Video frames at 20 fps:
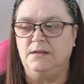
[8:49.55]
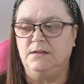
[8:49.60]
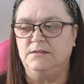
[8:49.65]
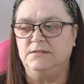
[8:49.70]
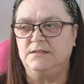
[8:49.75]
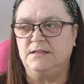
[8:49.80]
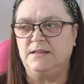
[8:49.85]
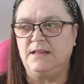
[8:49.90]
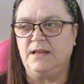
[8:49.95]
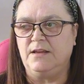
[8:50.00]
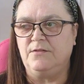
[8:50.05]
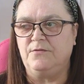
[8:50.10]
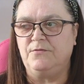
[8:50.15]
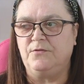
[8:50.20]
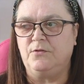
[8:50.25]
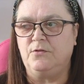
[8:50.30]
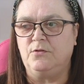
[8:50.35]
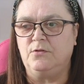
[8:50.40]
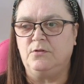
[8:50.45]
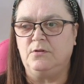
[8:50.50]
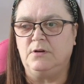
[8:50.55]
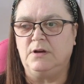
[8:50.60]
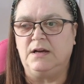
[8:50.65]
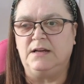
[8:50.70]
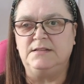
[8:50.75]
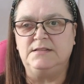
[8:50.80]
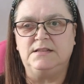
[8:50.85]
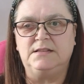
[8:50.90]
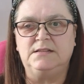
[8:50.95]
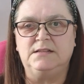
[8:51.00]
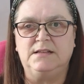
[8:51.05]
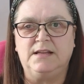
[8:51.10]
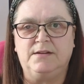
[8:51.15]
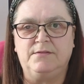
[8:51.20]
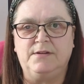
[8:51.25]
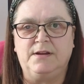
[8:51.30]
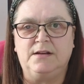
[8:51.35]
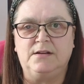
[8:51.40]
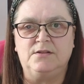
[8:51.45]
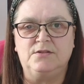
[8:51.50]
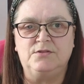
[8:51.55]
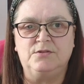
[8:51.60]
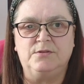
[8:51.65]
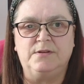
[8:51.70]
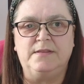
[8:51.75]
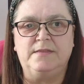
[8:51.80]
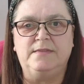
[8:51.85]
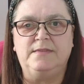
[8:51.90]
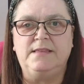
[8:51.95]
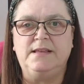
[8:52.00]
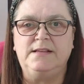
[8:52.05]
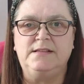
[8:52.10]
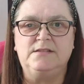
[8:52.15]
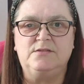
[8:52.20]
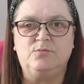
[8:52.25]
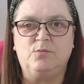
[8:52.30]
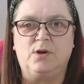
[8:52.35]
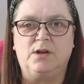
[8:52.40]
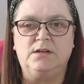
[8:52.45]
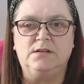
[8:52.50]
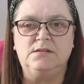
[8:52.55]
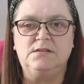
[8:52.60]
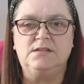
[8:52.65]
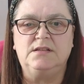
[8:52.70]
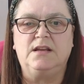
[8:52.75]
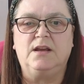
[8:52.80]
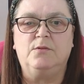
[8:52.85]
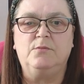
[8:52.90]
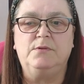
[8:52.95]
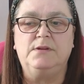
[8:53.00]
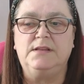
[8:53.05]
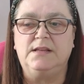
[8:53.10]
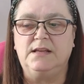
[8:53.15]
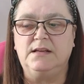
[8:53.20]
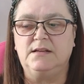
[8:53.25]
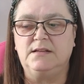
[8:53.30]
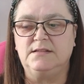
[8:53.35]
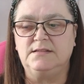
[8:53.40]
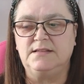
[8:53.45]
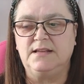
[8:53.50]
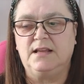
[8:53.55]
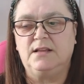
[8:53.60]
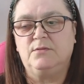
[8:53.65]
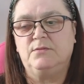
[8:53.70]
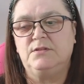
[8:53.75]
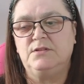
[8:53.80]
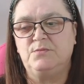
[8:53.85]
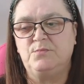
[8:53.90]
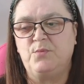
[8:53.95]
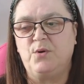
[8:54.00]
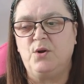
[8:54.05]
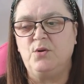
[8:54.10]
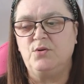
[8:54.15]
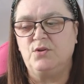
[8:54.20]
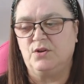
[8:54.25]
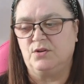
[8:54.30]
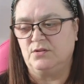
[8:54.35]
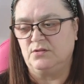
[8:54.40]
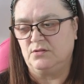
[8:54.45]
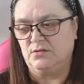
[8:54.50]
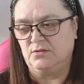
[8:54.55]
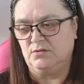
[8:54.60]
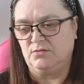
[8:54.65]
so therefore I didn't get around to doing this one to go with it because the other one's broken.